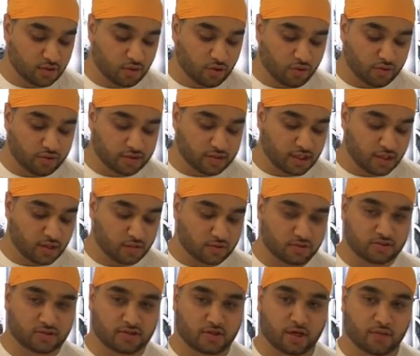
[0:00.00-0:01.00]
nor is
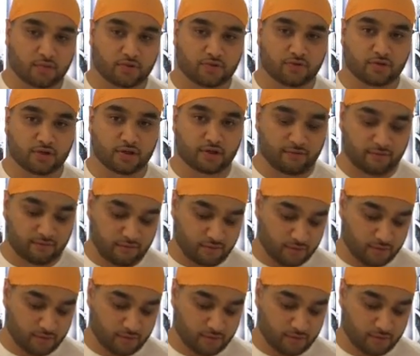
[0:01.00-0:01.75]
anyone to sigh with grief.